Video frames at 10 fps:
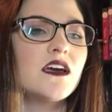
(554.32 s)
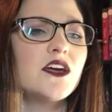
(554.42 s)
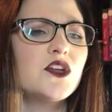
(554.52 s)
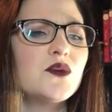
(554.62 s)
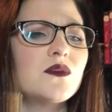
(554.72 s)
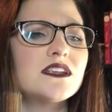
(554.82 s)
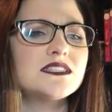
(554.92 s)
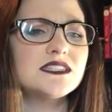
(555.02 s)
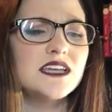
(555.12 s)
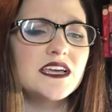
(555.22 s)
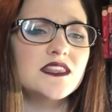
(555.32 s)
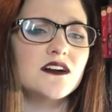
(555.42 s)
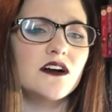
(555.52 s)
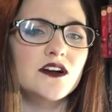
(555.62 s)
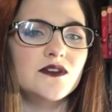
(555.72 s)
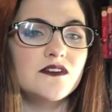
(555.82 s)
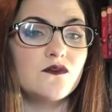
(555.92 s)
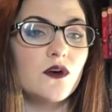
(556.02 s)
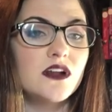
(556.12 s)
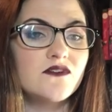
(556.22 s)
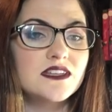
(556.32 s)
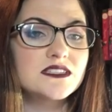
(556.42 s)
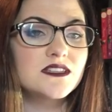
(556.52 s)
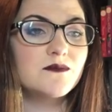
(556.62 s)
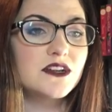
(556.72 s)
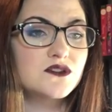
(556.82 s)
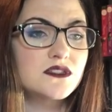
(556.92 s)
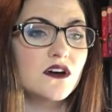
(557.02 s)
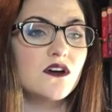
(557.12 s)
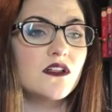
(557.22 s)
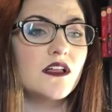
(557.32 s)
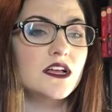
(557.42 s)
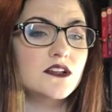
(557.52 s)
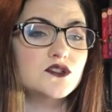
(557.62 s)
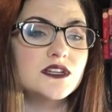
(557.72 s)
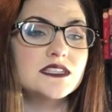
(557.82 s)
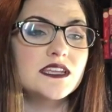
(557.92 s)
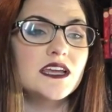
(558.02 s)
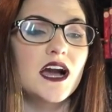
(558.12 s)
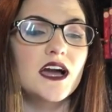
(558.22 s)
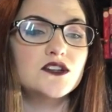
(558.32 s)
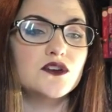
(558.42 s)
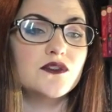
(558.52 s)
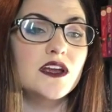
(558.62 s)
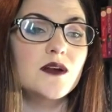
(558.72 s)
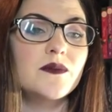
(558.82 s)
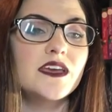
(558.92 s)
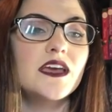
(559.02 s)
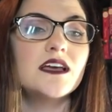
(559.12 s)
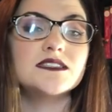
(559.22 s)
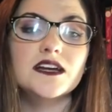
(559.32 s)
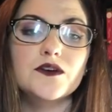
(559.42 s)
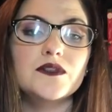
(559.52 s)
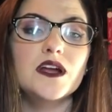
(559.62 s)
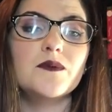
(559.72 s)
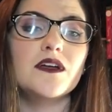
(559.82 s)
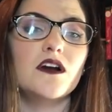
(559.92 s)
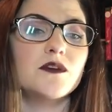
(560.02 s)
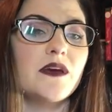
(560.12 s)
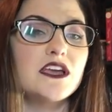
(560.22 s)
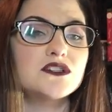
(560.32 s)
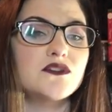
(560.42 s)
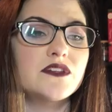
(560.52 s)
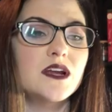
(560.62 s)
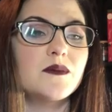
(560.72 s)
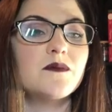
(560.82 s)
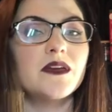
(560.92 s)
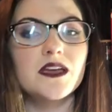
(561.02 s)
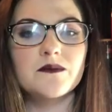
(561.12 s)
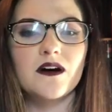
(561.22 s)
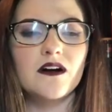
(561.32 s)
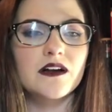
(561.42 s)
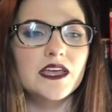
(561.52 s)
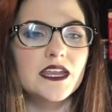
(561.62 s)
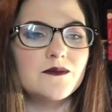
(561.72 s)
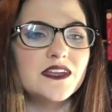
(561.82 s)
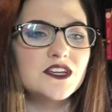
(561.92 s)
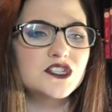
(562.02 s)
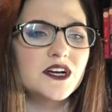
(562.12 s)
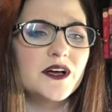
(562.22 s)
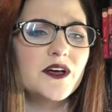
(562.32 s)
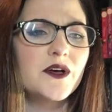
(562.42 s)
and who were instead the concrete void of insulin, metrazole, electricity, hydrotherapy, psychotherapy, occupational therapy, ping-pong, and amnesia,